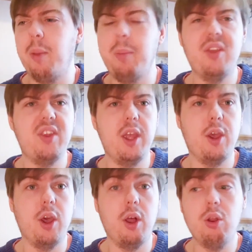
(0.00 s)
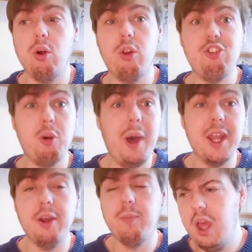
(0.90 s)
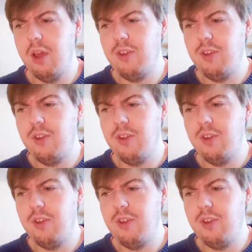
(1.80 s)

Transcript: a missing girl called Joanna.